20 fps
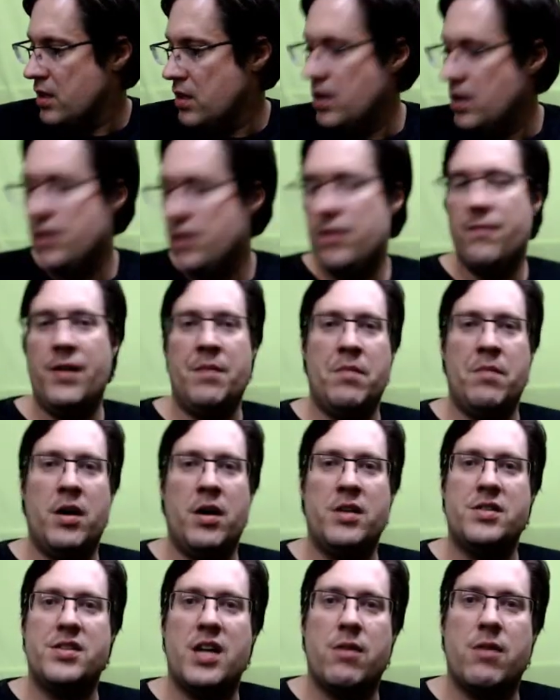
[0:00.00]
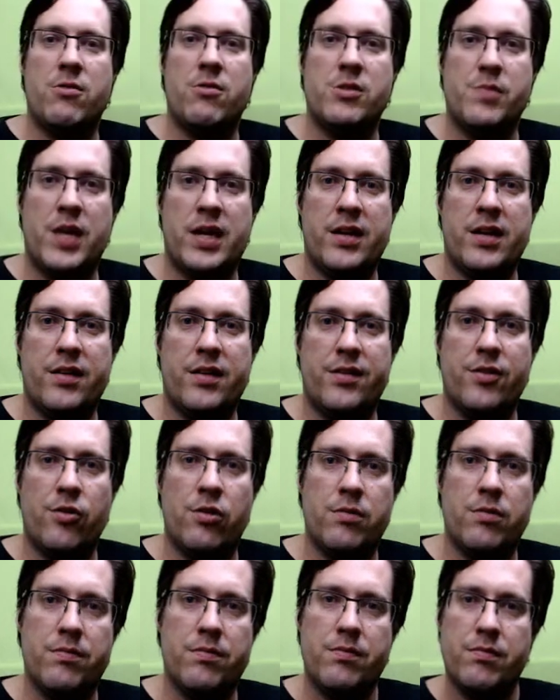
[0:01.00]
Invent my own Star Wars planets or
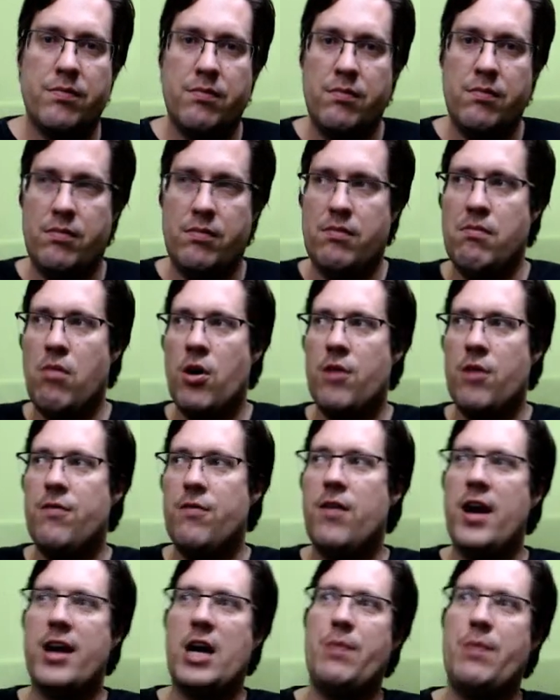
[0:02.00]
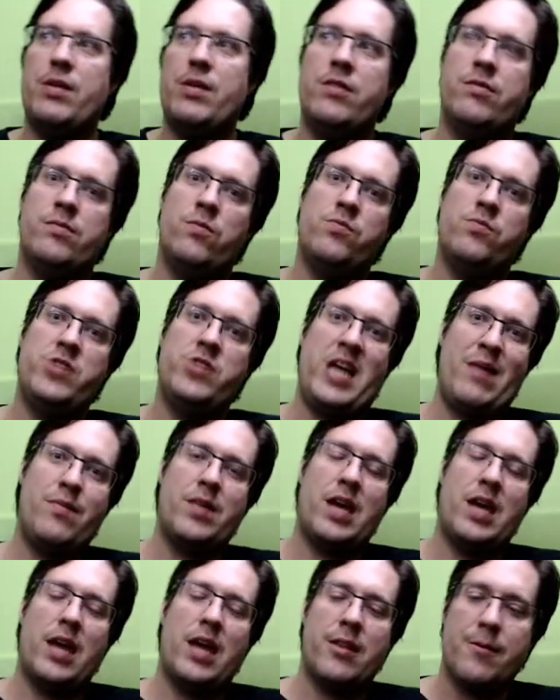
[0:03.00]
modify a couple of them, jam them
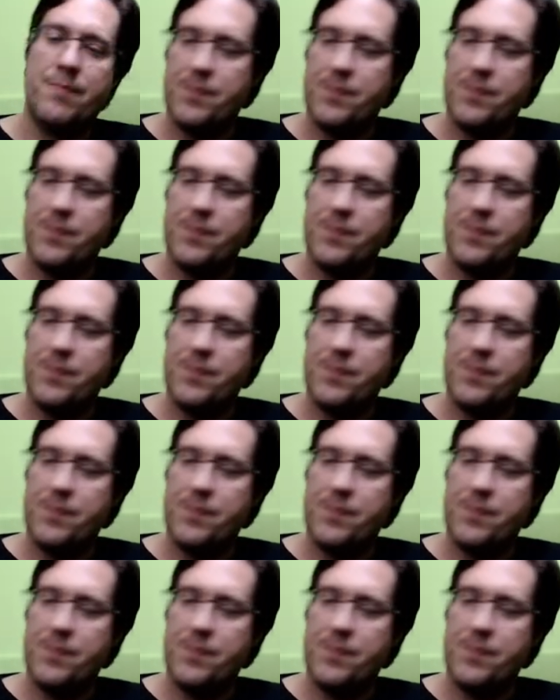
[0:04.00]
together.